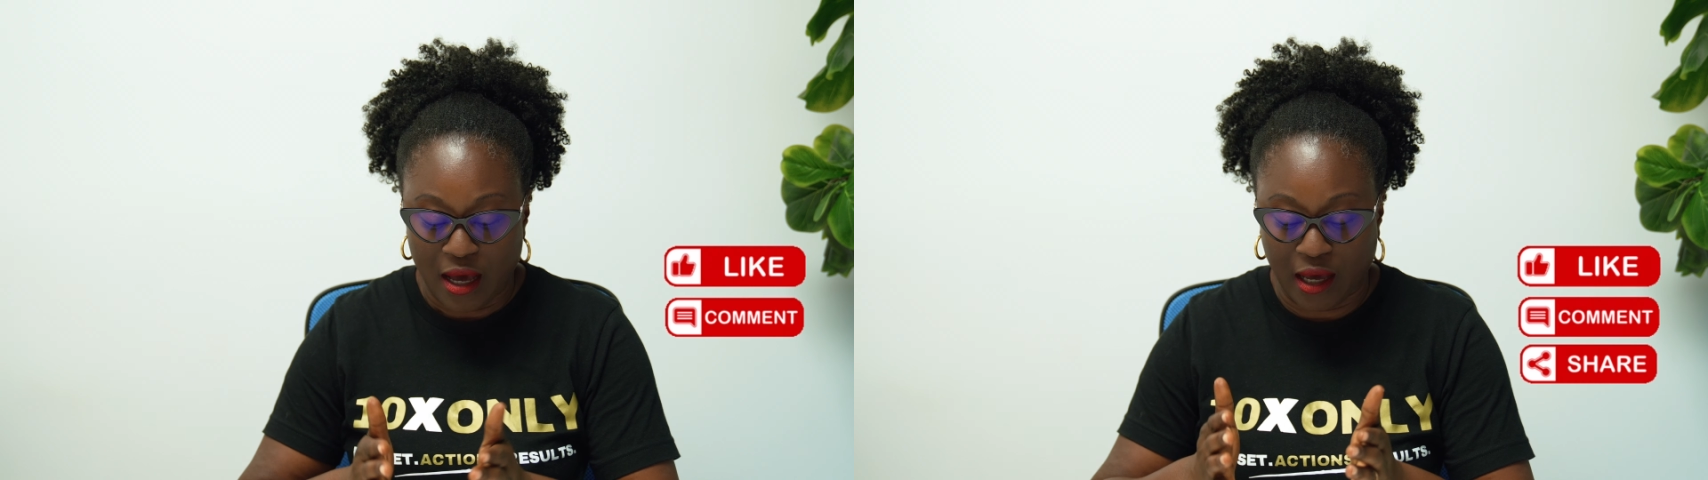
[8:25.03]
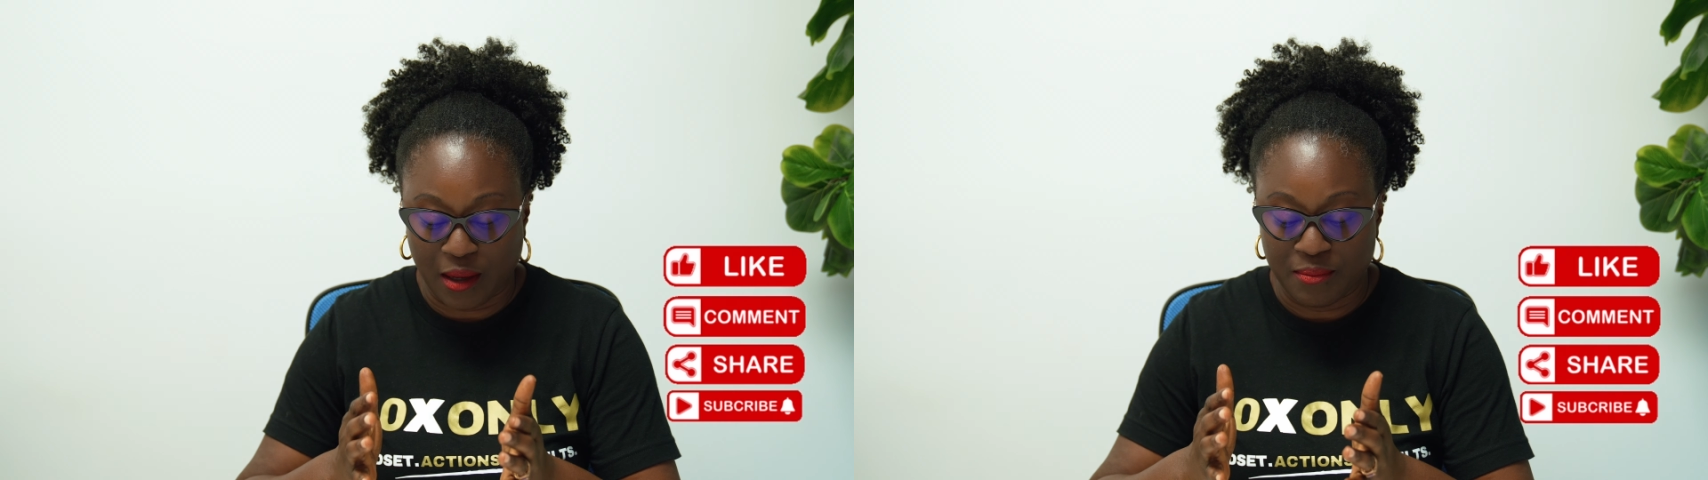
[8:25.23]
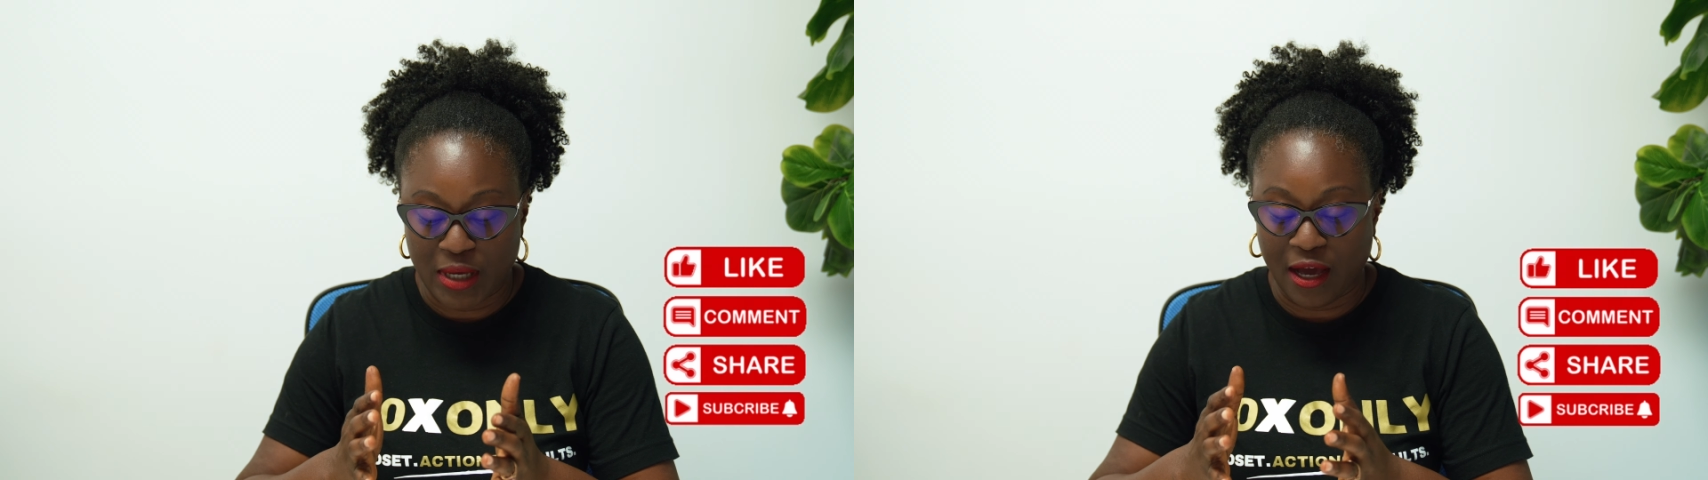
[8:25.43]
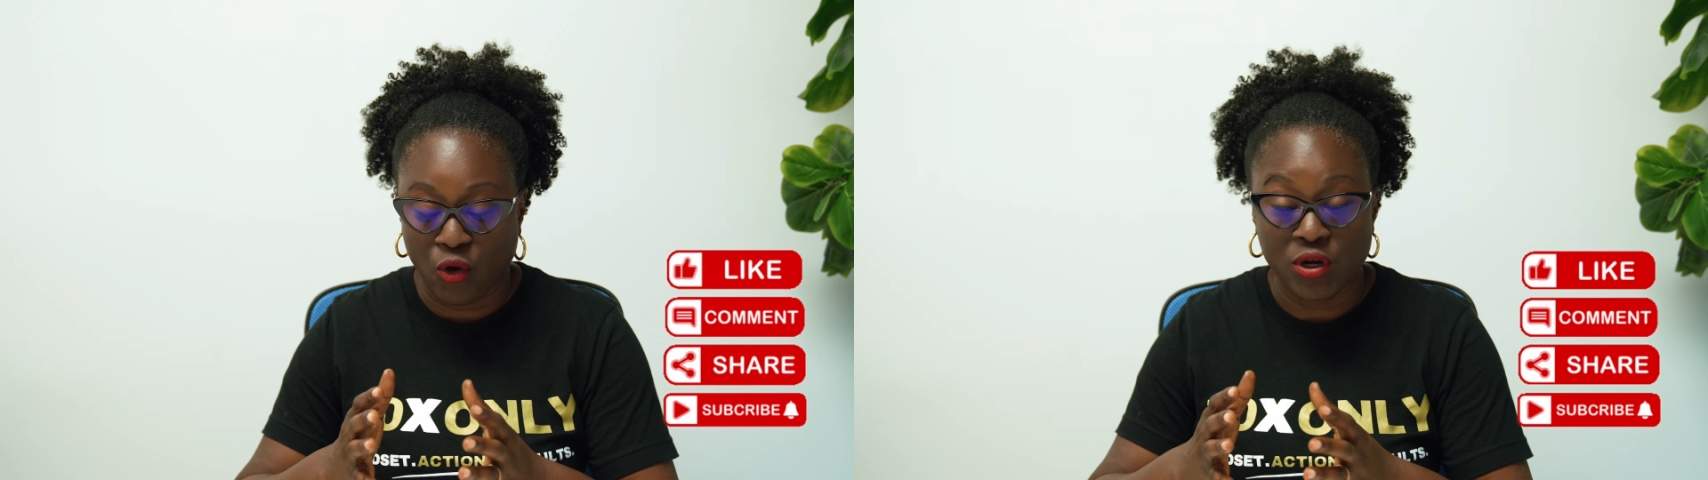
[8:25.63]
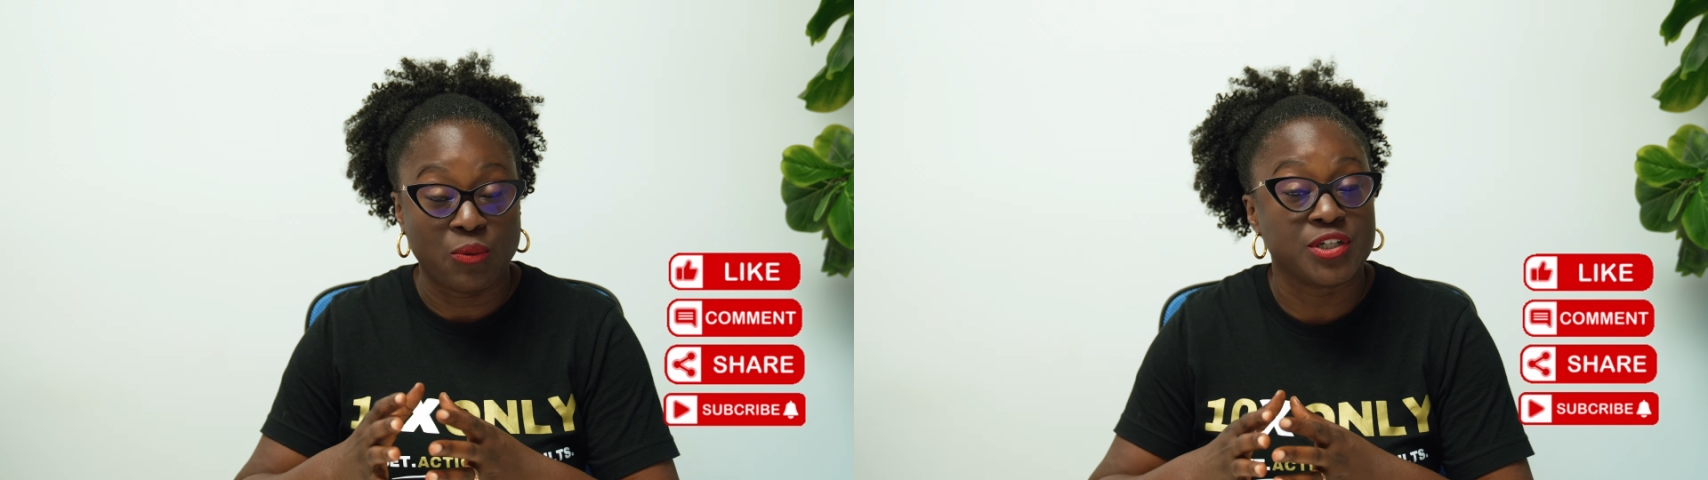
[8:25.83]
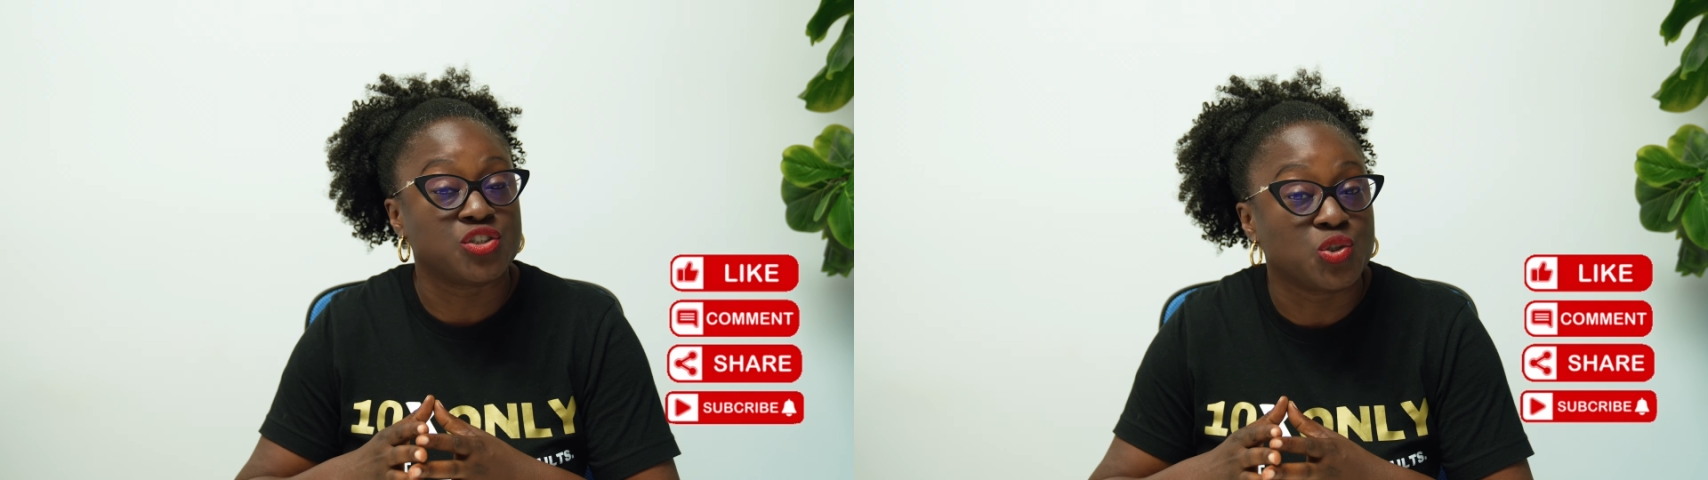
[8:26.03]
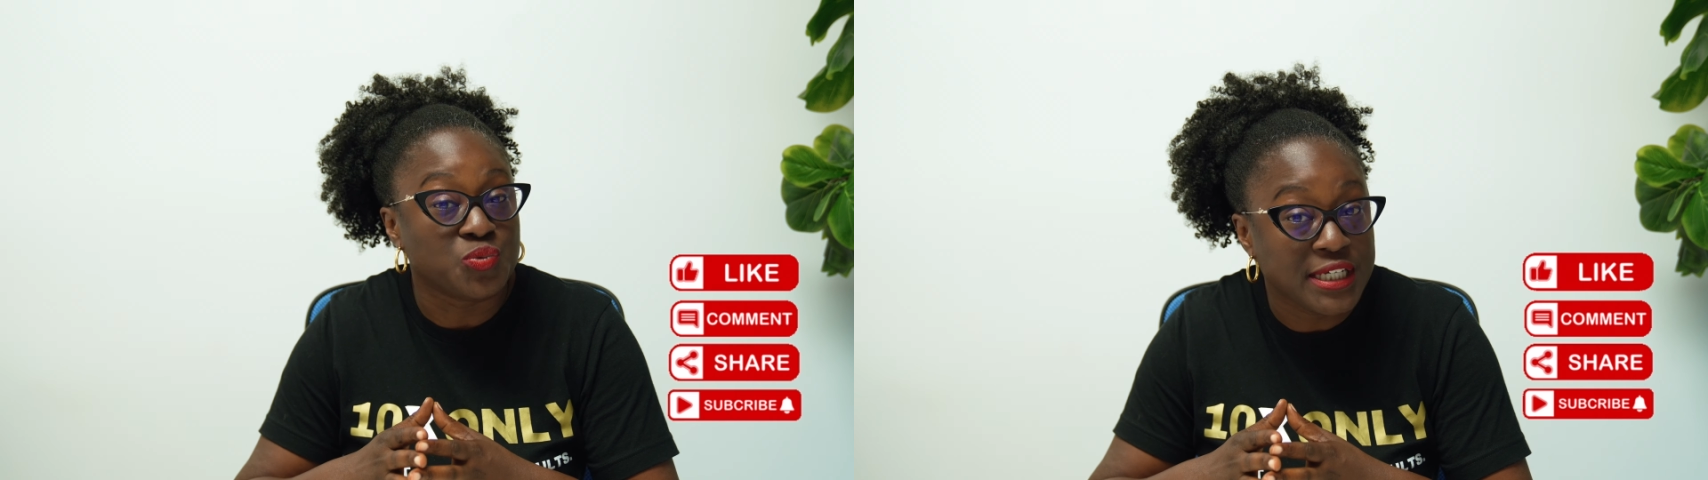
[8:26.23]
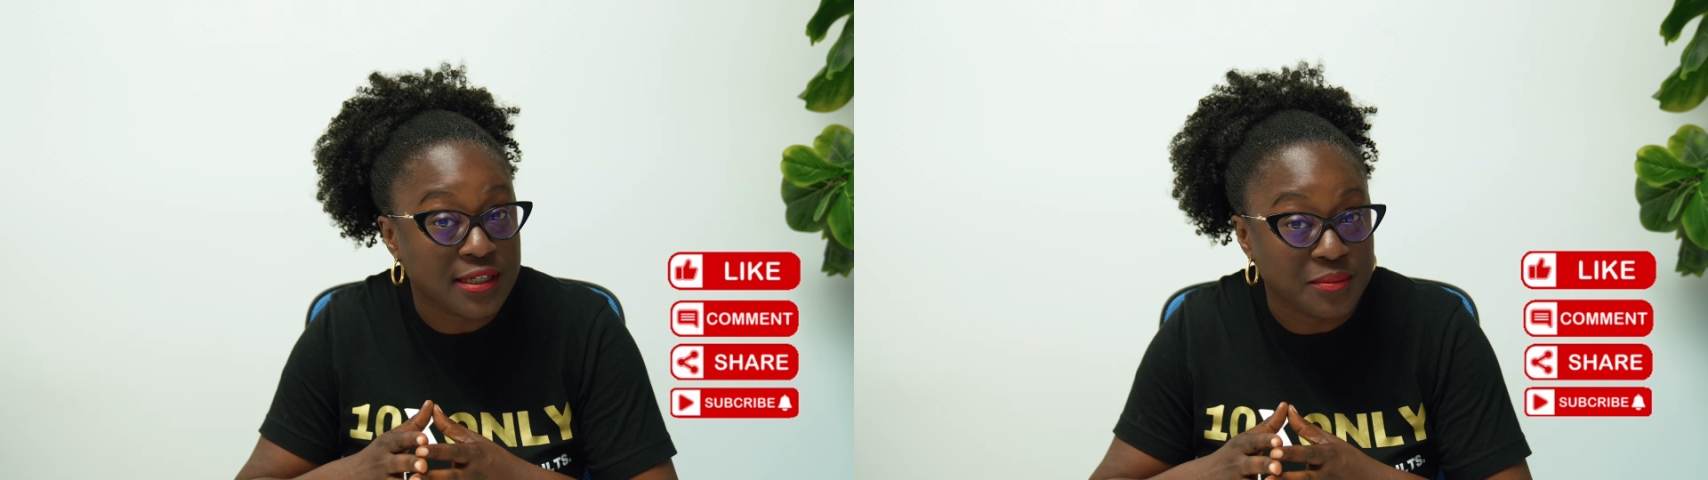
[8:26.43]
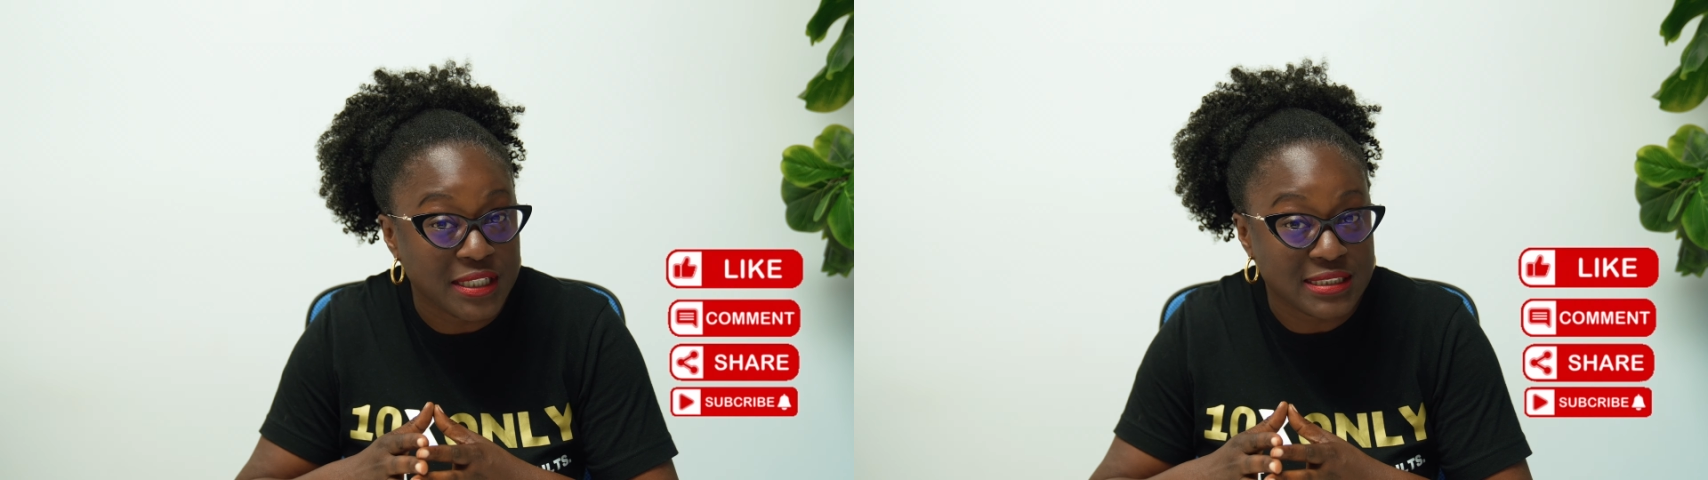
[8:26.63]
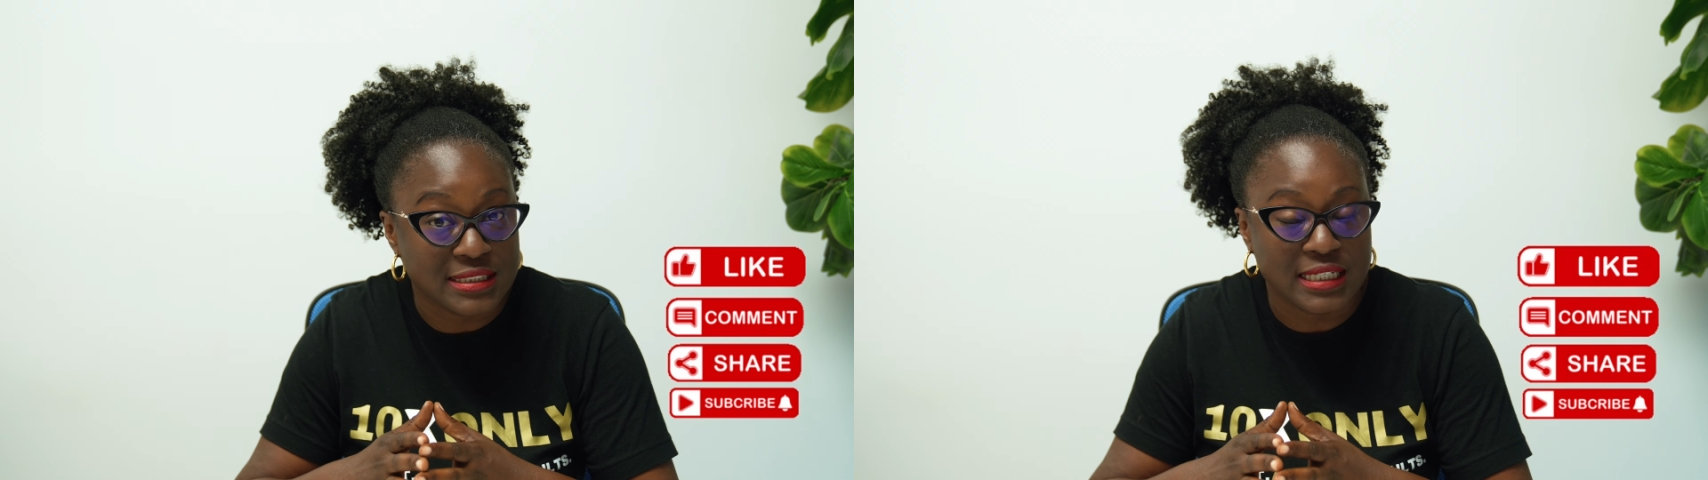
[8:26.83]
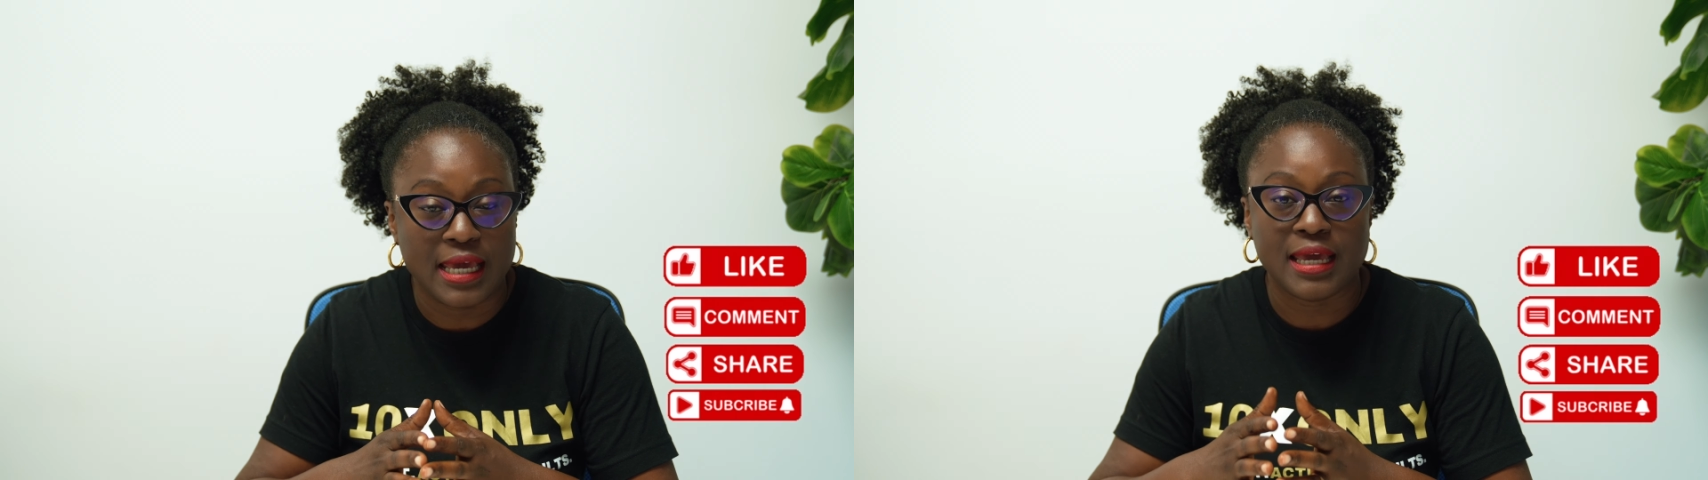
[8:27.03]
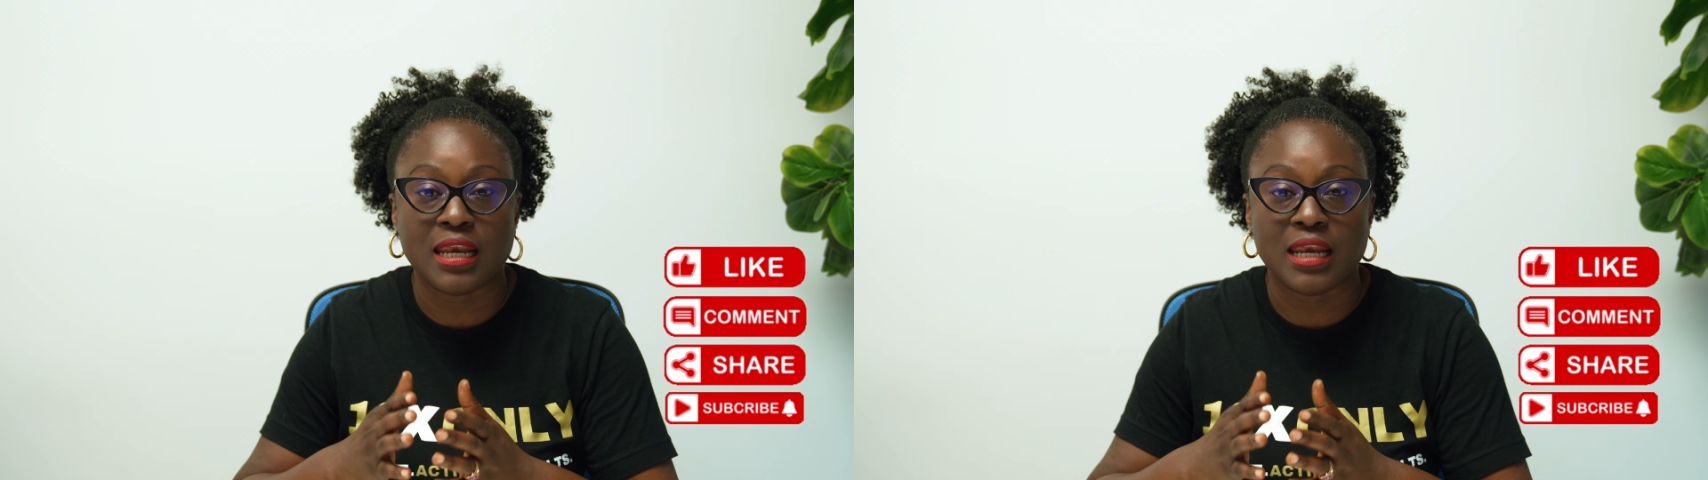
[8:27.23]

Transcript: or I want you to recommit today.